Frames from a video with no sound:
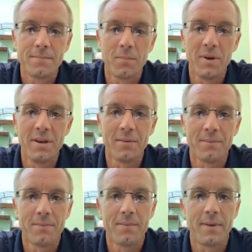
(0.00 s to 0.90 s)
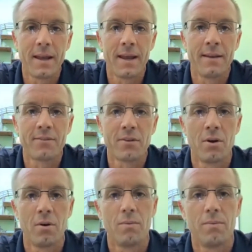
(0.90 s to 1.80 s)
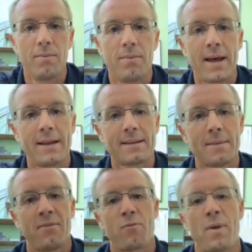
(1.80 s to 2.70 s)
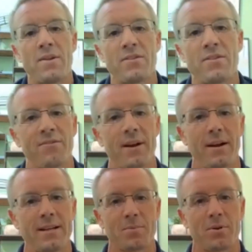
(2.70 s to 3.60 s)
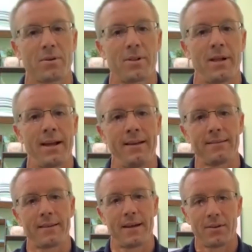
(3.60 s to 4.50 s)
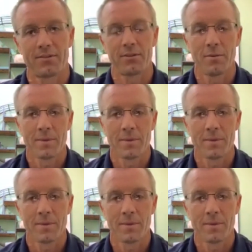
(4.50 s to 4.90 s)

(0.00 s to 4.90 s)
We do. And so that type of information varies per client, I would assume.